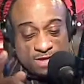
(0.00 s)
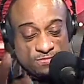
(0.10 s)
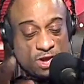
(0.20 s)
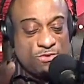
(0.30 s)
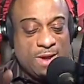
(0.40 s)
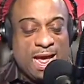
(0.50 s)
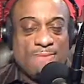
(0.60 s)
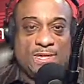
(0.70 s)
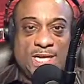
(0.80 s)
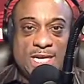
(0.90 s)
There you
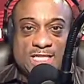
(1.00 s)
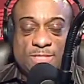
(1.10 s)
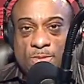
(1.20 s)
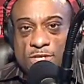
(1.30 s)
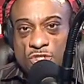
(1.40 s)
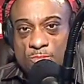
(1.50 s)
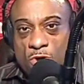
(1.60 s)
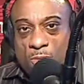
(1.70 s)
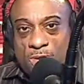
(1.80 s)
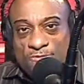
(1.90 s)
have it, the inspirational
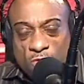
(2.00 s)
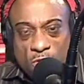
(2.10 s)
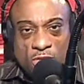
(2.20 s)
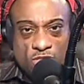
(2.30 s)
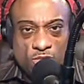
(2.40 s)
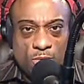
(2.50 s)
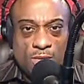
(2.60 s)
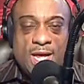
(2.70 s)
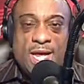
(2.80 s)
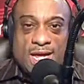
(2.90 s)
moment falling short.